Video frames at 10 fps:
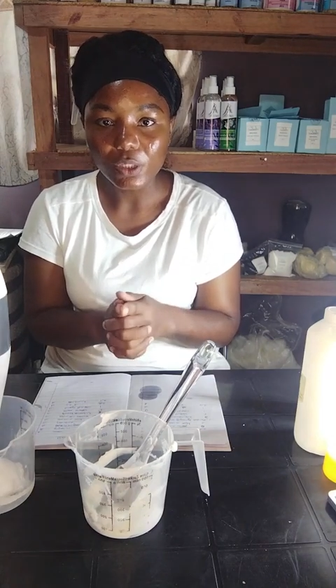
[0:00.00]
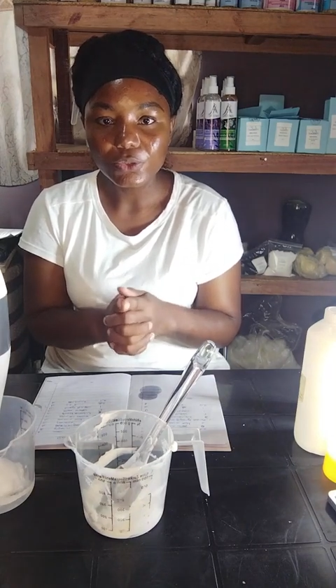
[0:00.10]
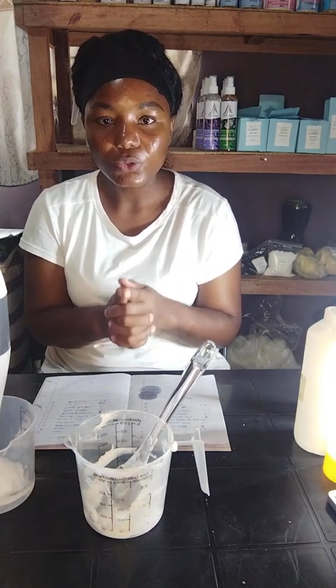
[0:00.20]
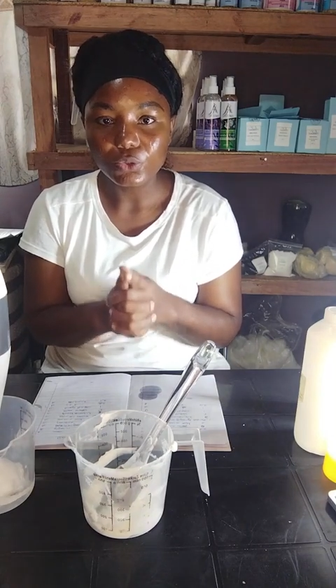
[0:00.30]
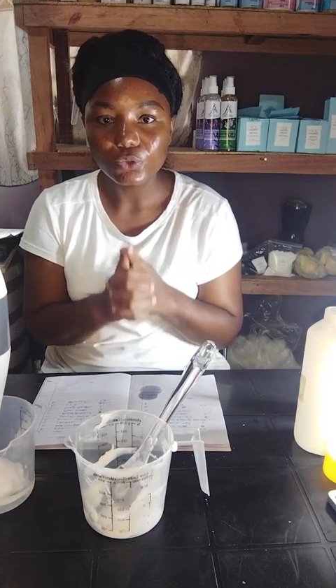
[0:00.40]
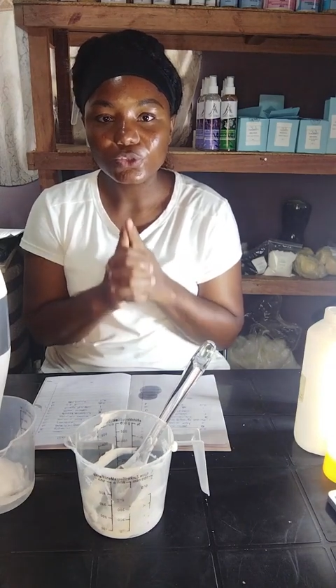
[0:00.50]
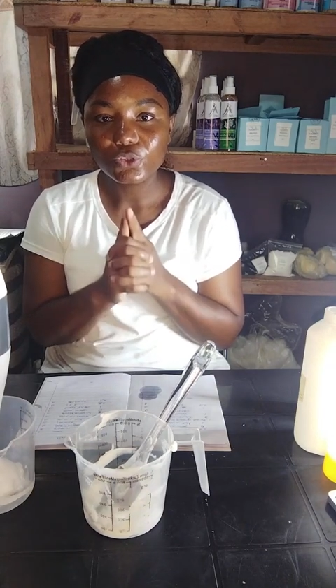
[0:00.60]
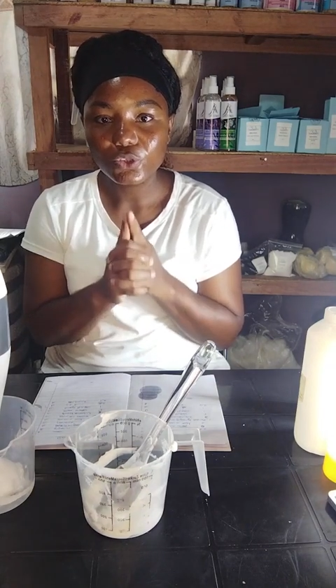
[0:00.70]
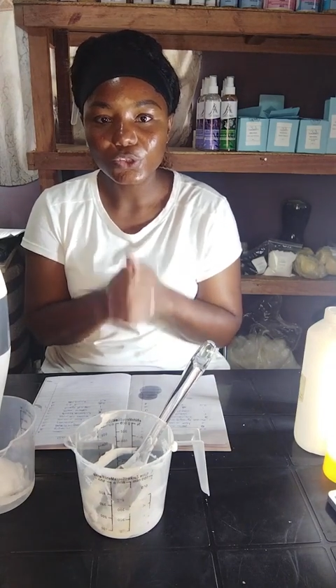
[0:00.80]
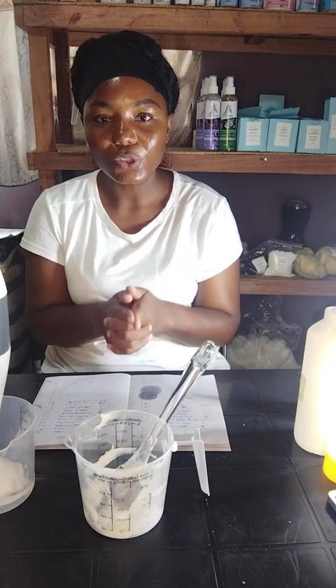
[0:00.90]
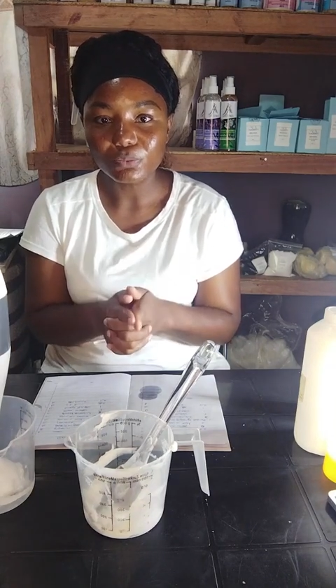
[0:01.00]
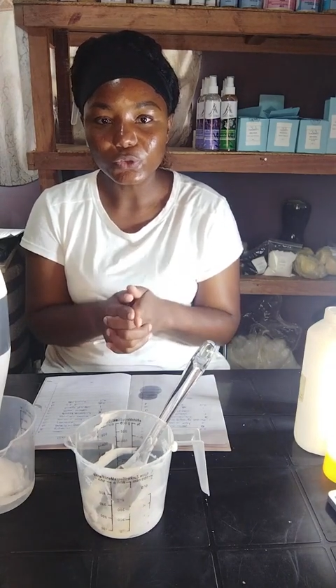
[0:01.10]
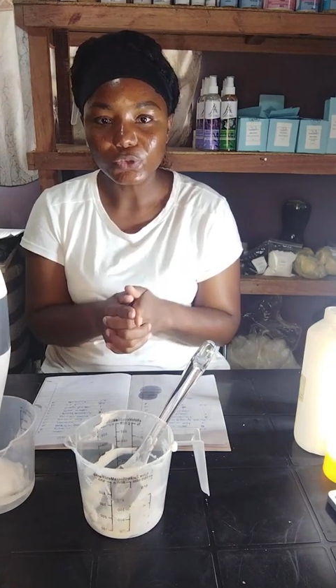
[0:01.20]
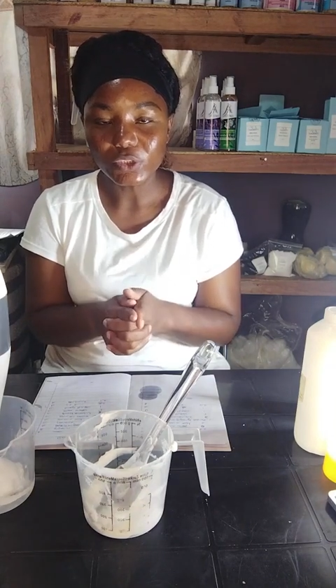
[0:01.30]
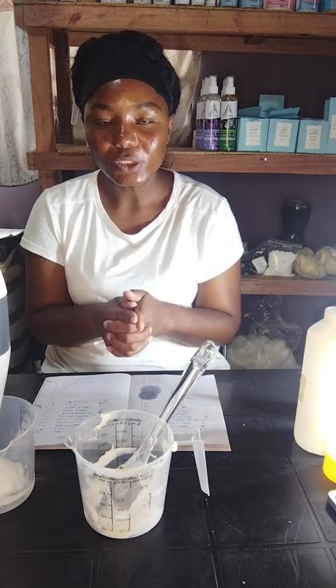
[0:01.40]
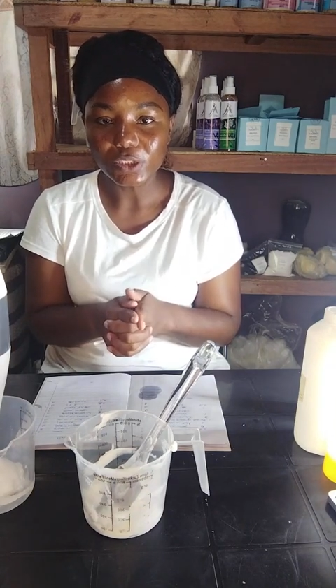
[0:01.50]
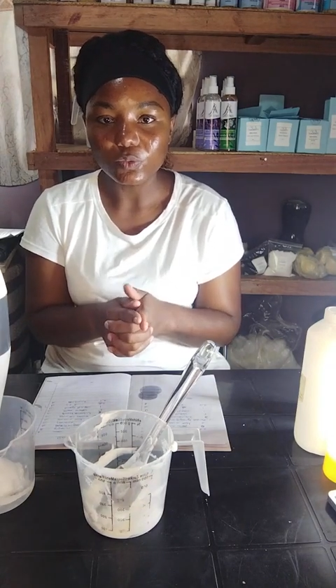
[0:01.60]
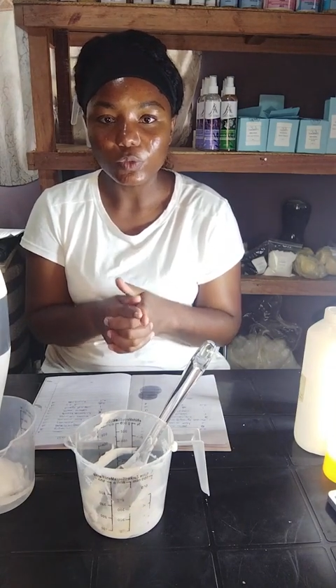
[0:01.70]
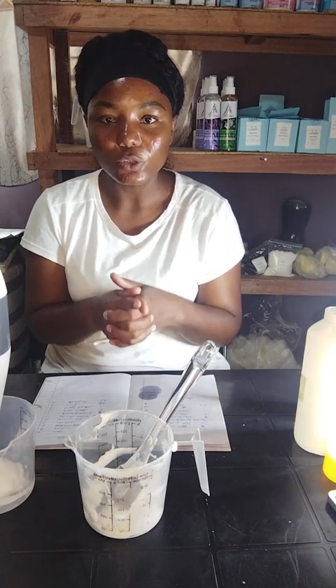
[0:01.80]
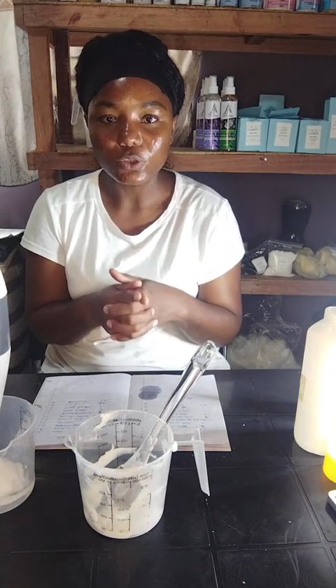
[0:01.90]
So stop using it
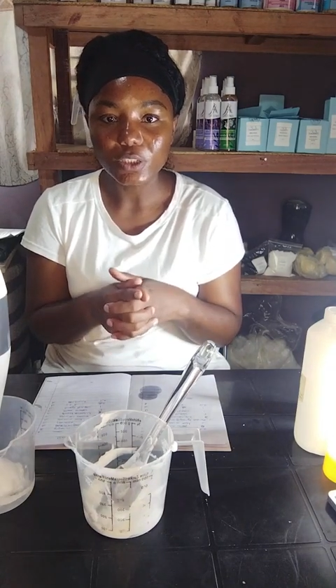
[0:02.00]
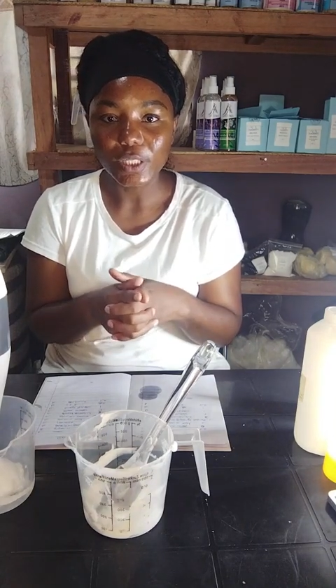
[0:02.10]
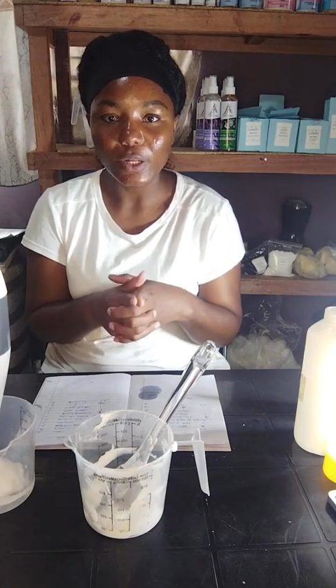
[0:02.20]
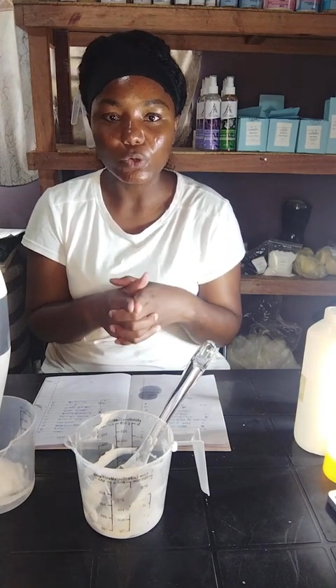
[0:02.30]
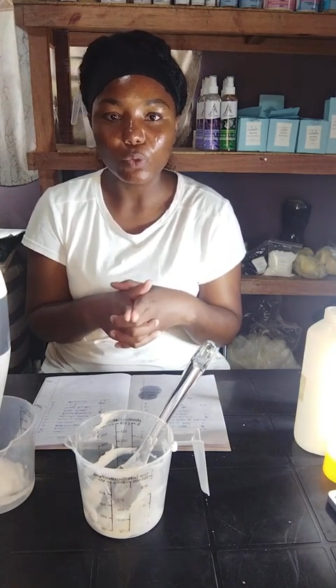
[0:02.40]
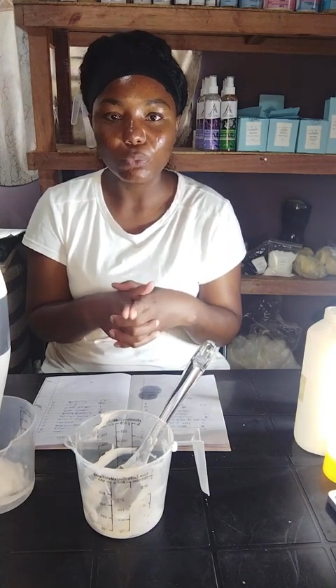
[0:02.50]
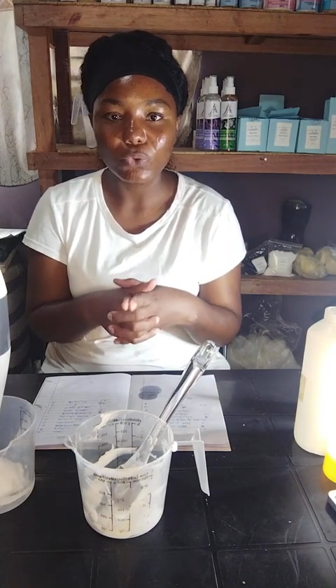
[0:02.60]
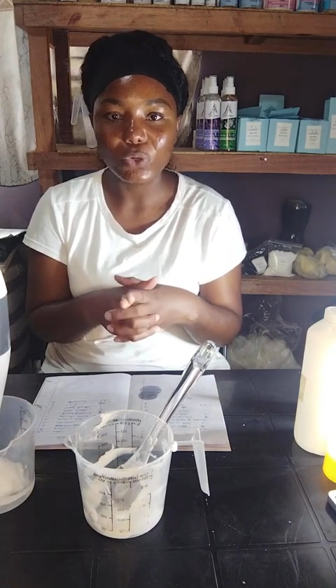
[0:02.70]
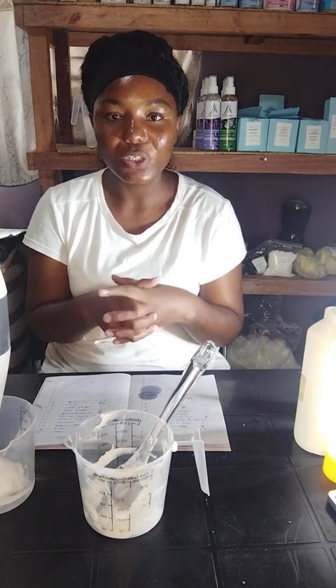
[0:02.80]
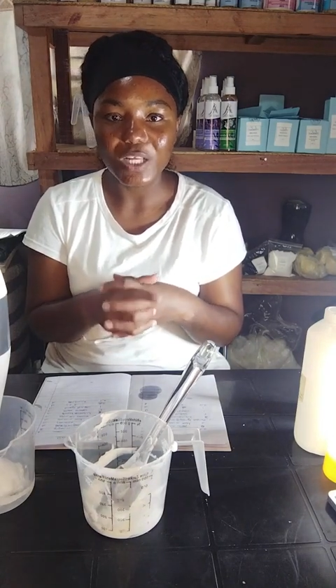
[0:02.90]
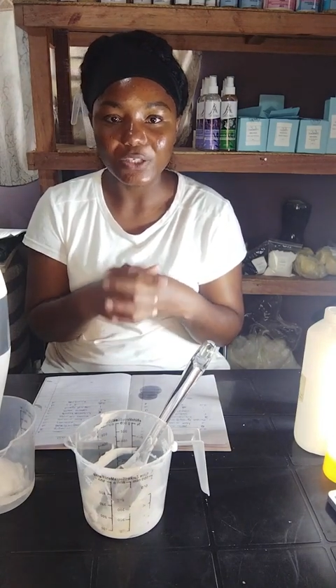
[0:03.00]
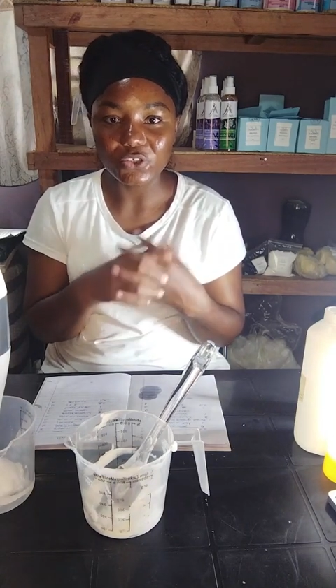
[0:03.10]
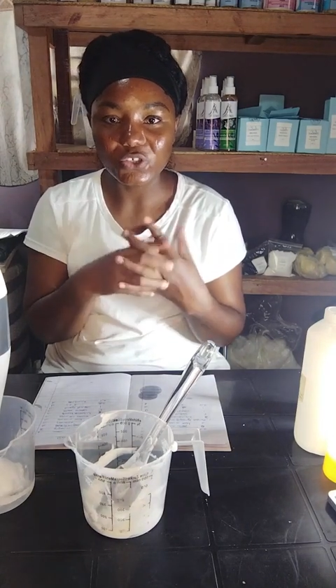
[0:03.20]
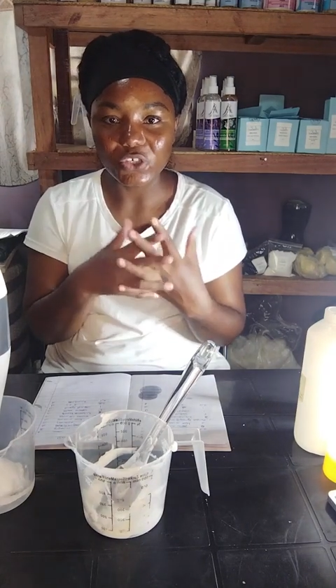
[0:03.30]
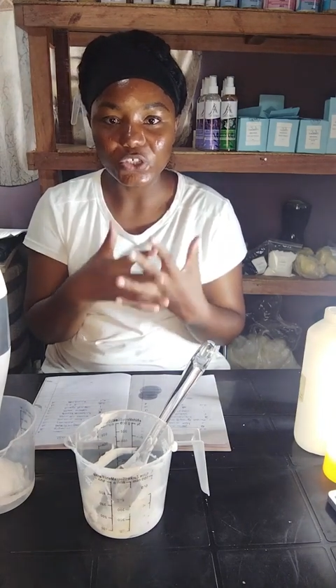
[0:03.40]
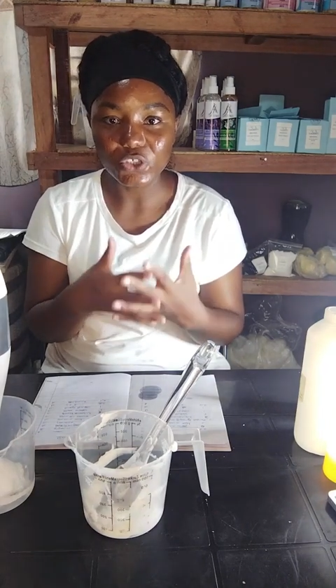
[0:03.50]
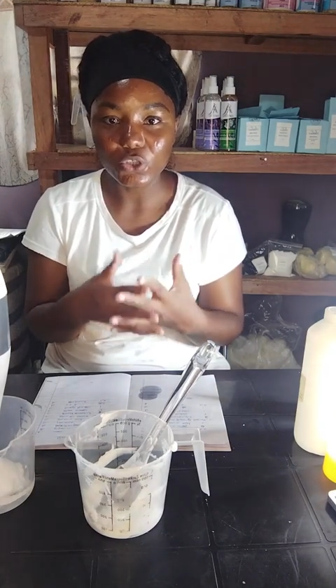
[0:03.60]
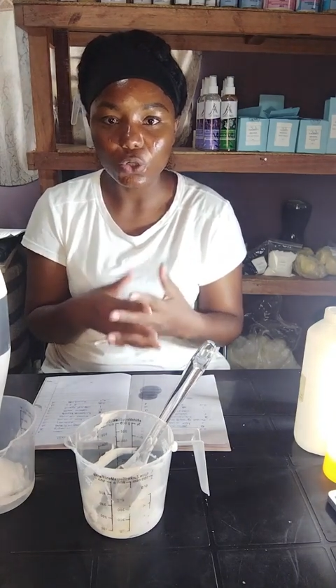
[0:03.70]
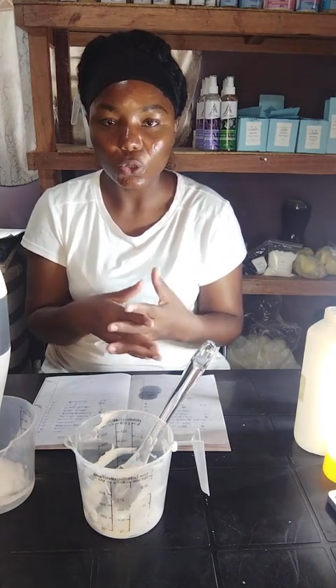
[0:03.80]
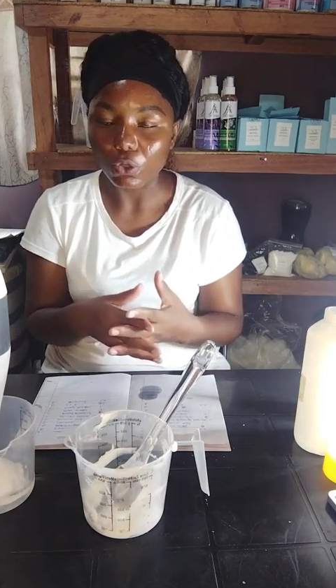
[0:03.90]
when you see that your product has changed
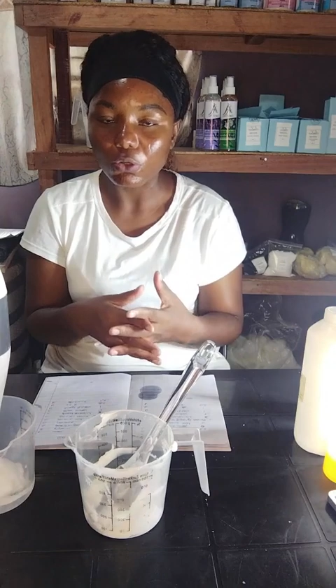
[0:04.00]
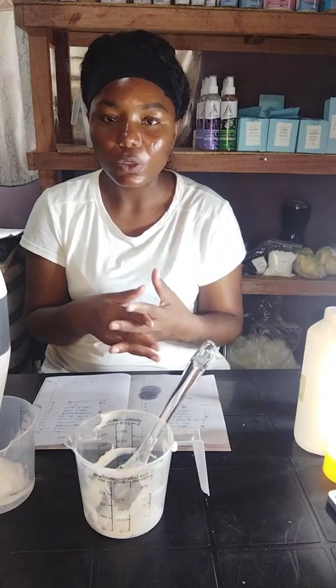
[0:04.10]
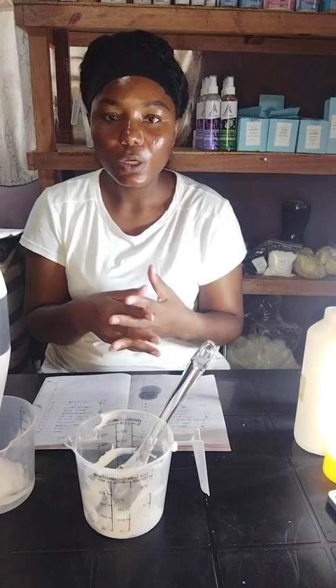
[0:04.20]
color.